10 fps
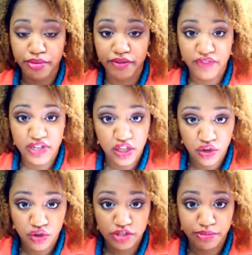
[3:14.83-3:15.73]
put
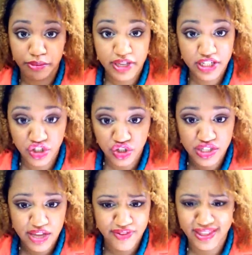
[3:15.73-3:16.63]
videos, put
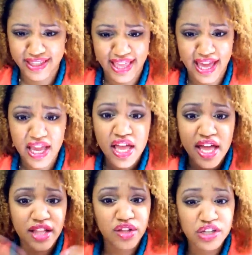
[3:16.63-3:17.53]
pictures, everything like that,
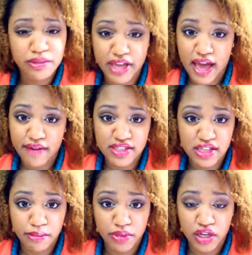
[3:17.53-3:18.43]
including me. I have a
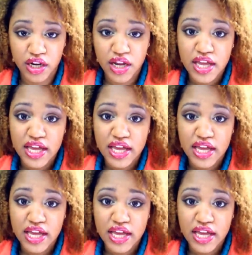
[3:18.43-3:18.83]
Tumblr.